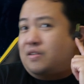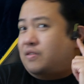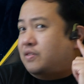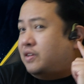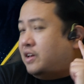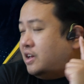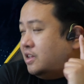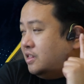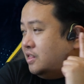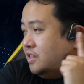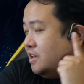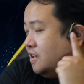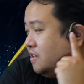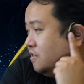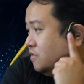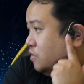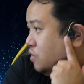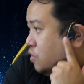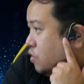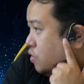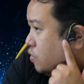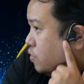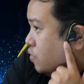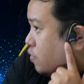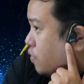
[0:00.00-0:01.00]
Okay, these
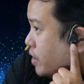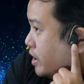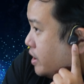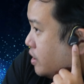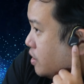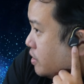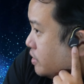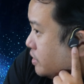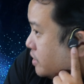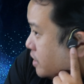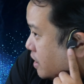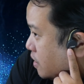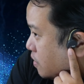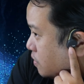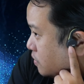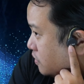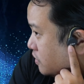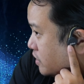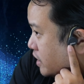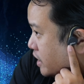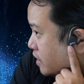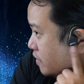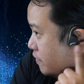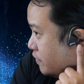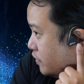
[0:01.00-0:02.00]
go right on the
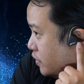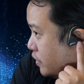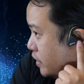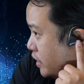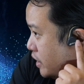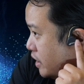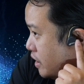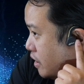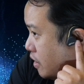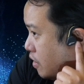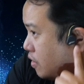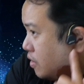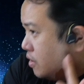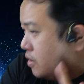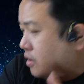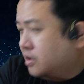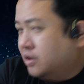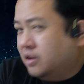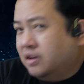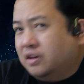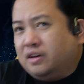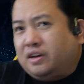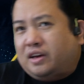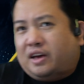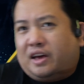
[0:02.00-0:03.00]
outside of your ear
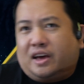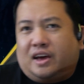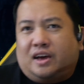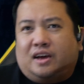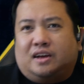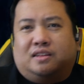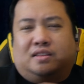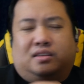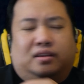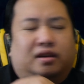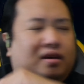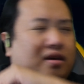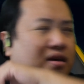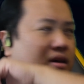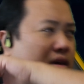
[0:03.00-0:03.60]
and